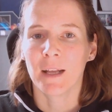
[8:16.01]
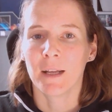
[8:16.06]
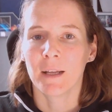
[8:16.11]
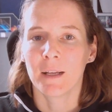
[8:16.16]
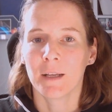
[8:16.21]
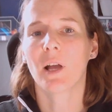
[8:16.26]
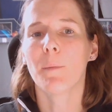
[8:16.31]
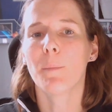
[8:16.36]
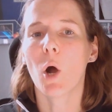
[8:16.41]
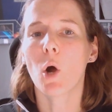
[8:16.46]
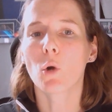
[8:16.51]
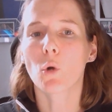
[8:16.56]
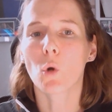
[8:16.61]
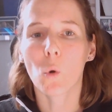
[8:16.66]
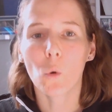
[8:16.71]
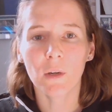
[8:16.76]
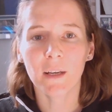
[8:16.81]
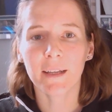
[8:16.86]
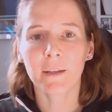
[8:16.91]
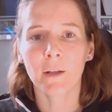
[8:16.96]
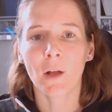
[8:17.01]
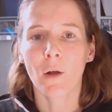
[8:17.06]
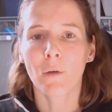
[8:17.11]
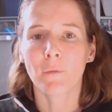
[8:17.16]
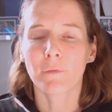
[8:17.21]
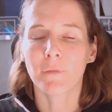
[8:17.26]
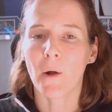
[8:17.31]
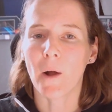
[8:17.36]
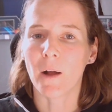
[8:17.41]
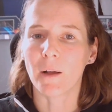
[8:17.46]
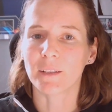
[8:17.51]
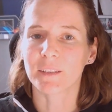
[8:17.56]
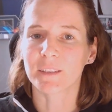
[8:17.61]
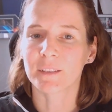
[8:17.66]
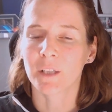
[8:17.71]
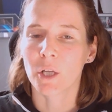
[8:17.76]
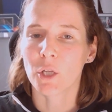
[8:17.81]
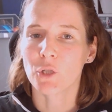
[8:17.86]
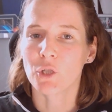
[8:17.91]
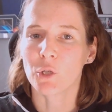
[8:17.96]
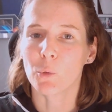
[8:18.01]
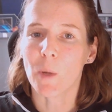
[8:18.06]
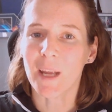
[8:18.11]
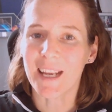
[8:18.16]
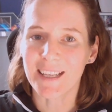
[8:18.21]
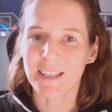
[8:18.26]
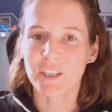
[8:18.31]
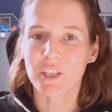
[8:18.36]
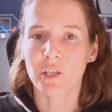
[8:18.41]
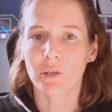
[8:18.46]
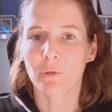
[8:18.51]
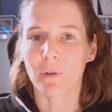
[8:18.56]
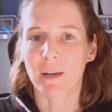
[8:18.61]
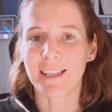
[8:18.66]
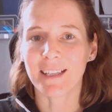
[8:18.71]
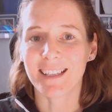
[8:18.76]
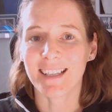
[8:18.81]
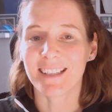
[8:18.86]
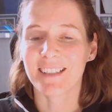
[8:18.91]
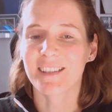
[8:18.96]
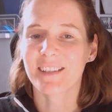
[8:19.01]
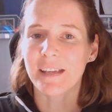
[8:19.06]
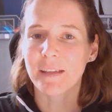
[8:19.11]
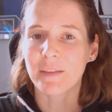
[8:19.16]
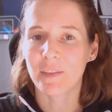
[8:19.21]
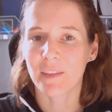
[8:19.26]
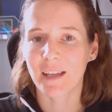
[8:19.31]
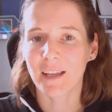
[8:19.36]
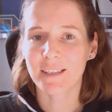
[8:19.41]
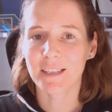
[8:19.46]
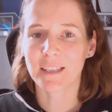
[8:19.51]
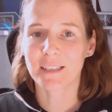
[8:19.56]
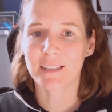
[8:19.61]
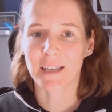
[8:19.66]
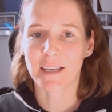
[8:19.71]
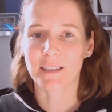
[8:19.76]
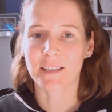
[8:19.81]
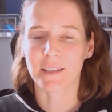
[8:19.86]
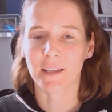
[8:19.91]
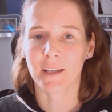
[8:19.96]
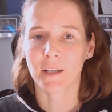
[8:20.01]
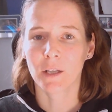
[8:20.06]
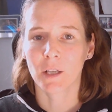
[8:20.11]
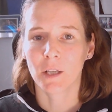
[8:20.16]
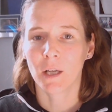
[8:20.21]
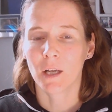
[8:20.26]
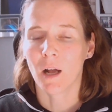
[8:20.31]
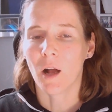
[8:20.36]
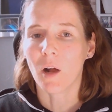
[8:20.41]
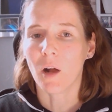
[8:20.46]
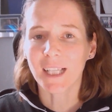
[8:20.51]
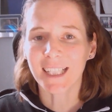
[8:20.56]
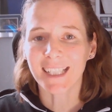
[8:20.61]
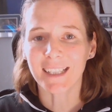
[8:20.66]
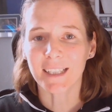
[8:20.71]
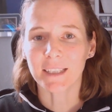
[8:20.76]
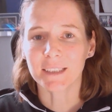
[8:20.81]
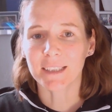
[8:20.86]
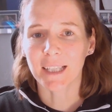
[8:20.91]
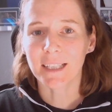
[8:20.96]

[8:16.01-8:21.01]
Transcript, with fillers: Some are calling for us to integrate synthetic data, i.e.